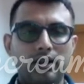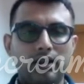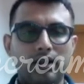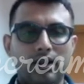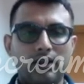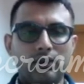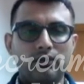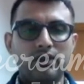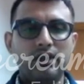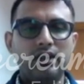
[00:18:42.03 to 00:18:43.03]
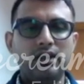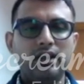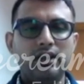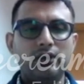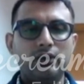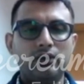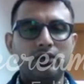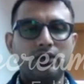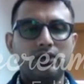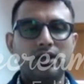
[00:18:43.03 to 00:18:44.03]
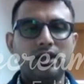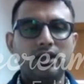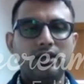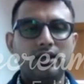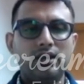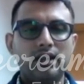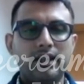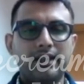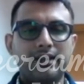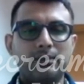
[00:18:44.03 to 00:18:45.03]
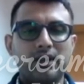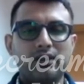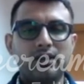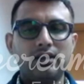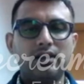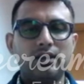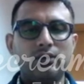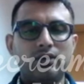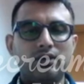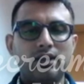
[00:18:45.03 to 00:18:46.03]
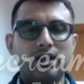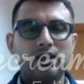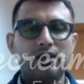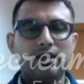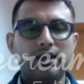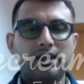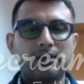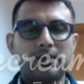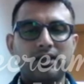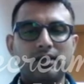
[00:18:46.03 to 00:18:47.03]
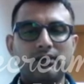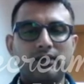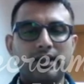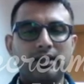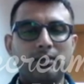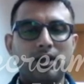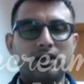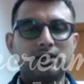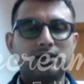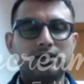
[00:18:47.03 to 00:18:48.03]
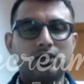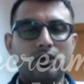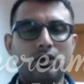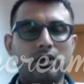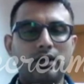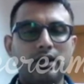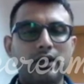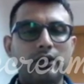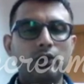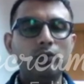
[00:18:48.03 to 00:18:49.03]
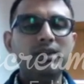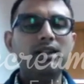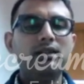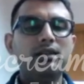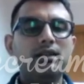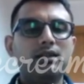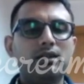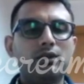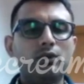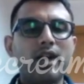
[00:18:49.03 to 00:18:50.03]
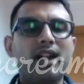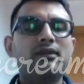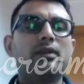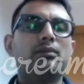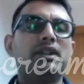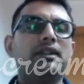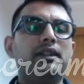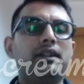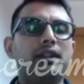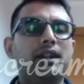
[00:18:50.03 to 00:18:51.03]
Class of the degree, university, expected graduation date, expected final marks, or to be to have completed.